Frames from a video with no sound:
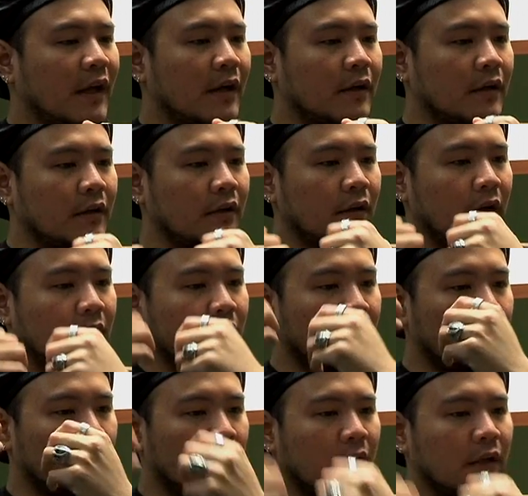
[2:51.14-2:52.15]
down and
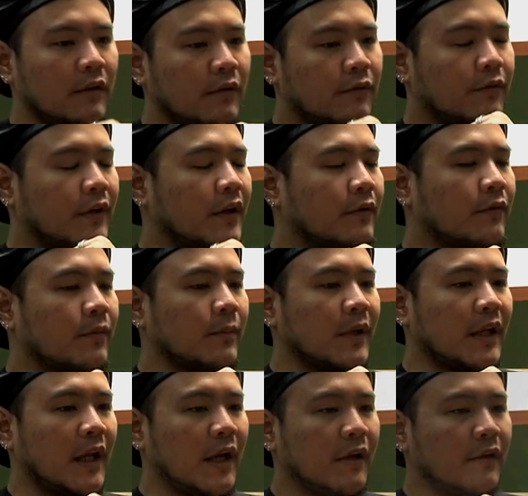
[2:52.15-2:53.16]
you free her from
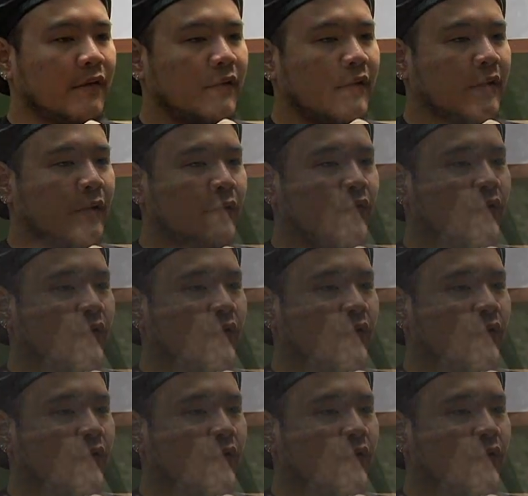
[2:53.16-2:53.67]
the cage, you know,